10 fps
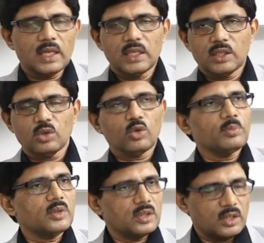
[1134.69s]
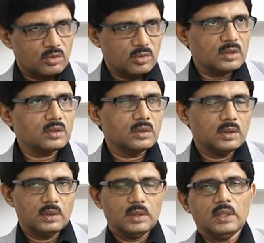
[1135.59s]
and European countries,
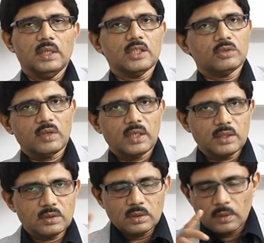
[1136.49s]
as well as